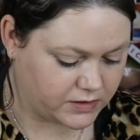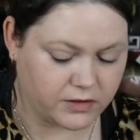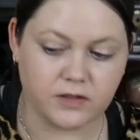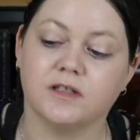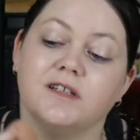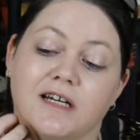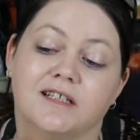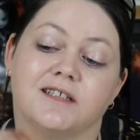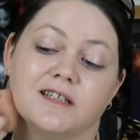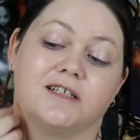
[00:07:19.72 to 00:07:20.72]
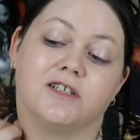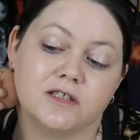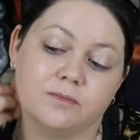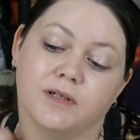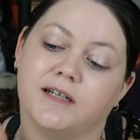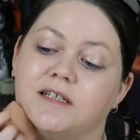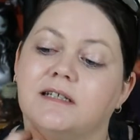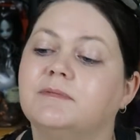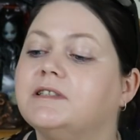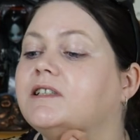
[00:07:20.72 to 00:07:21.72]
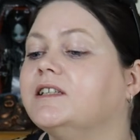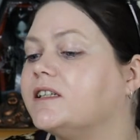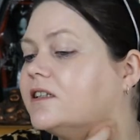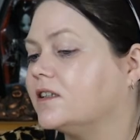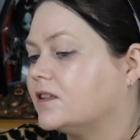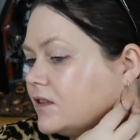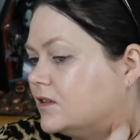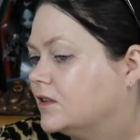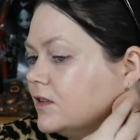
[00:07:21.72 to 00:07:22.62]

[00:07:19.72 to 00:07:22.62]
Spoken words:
Just gonna use the last of that just to blend in my neck.